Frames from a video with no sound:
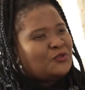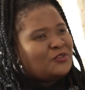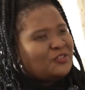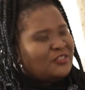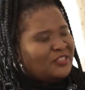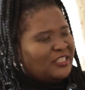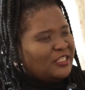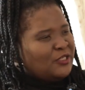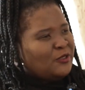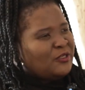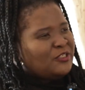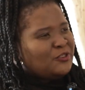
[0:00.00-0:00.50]

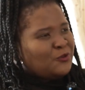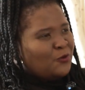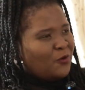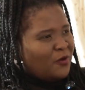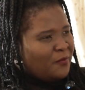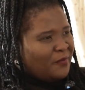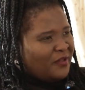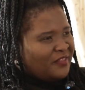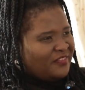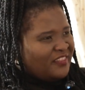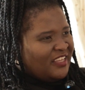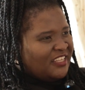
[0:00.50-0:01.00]
So let's
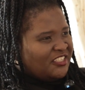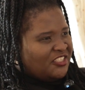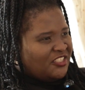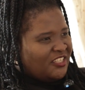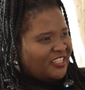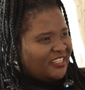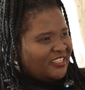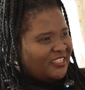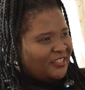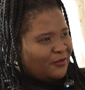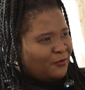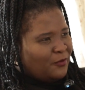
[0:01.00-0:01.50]
talk about that
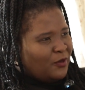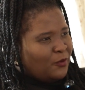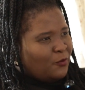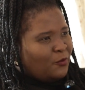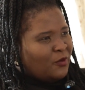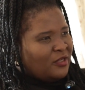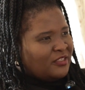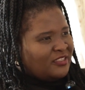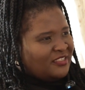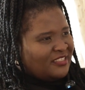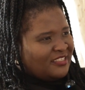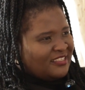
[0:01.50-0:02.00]
journey.
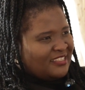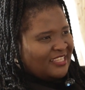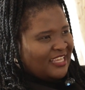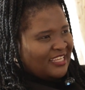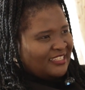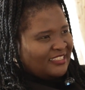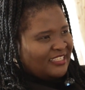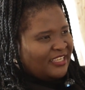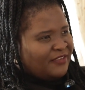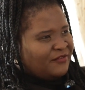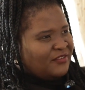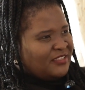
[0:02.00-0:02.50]
What does
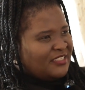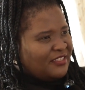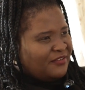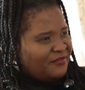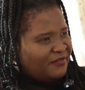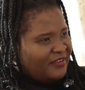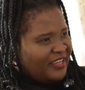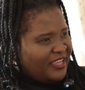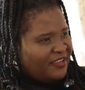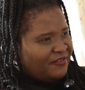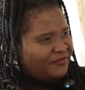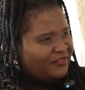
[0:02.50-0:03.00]
that give us a
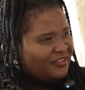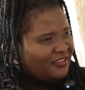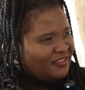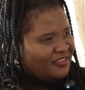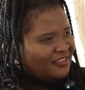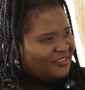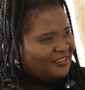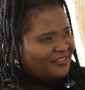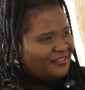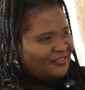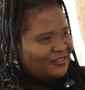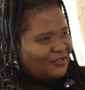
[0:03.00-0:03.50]
flavor?